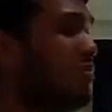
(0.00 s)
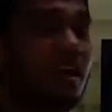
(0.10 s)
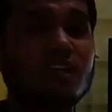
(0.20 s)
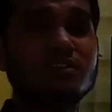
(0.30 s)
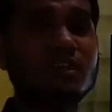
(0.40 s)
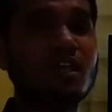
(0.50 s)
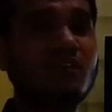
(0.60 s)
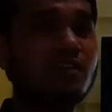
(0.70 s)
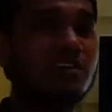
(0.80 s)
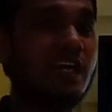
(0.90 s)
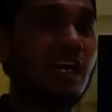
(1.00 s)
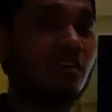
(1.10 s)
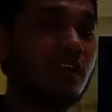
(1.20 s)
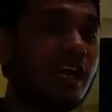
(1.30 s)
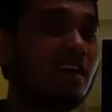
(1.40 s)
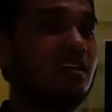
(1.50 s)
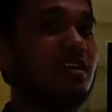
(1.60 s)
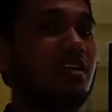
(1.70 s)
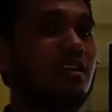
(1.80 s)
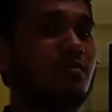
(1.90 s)
Einstein never
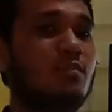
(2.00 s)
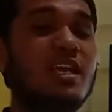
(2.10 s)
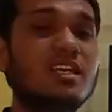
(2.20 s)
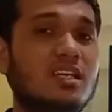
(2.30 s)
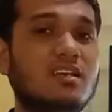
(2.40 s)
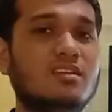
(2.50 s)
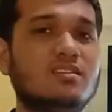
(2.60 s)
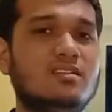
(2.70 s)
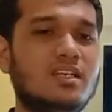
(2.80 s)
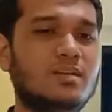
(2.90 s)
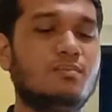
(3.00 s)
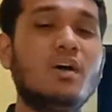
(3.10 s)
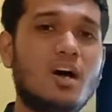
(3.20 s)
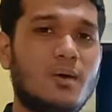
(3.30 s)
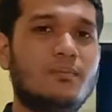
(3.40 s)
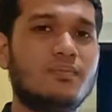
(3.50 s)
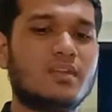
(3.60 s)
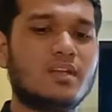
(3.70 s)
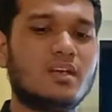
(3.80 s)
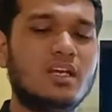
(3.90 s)
directly making the bomb.
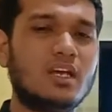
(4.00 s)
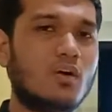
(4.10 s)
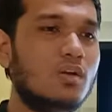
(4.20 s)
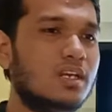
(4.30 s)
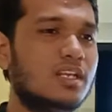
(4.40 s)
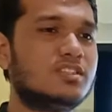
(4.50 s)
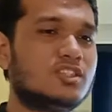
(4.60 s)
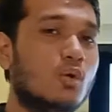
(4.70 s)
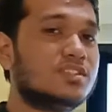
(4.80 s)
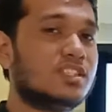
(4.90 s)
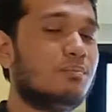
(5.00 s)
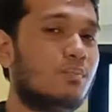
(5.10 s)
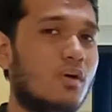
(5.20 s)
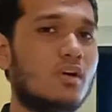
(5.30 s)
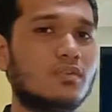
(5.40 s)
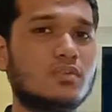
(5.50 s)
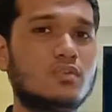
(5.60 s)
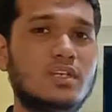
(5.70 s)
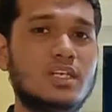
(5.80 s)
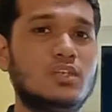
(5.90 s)
He only showed support to
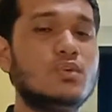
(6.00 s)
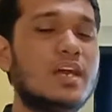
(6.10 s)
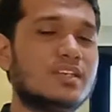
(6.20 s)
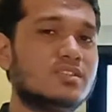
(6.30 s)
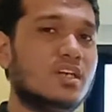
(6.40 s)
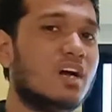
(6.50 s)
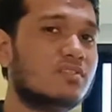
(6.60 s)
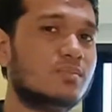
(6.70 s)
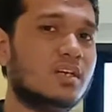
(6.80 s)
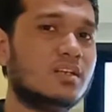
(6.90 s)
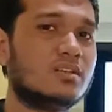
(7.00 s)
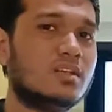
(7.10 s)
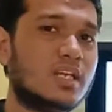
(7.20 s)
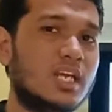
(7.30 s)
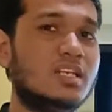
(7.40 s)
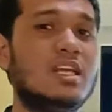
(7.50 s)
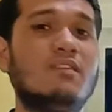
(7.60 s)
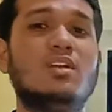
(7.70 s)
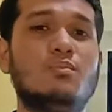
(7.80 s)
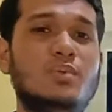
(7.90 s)
the US government in
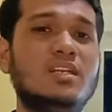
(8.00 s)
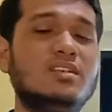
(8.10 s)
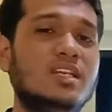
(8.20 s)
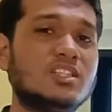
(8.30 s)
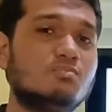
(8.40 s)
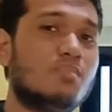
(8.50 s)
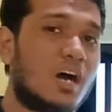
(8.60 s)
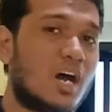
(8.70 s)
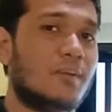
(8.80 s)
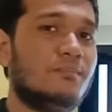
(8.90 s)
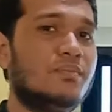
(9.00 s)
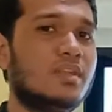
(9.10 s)
developing this bomb.